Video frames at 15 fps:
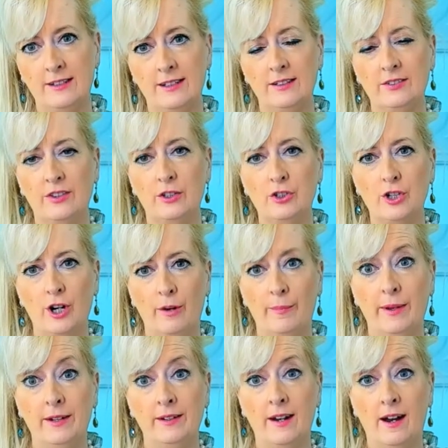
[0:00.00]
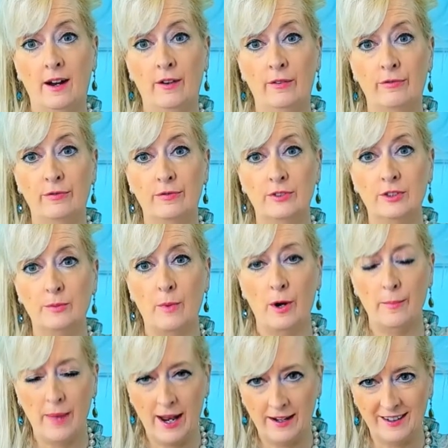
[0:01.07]
He's the chairman of
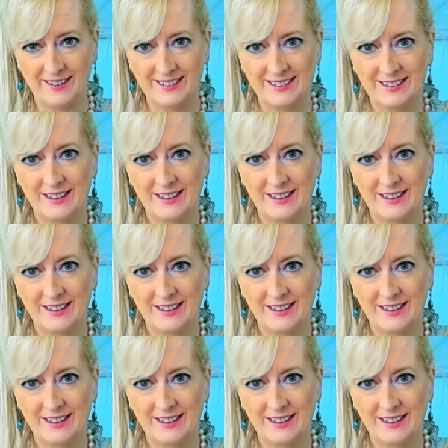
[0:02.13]
Smartmatic,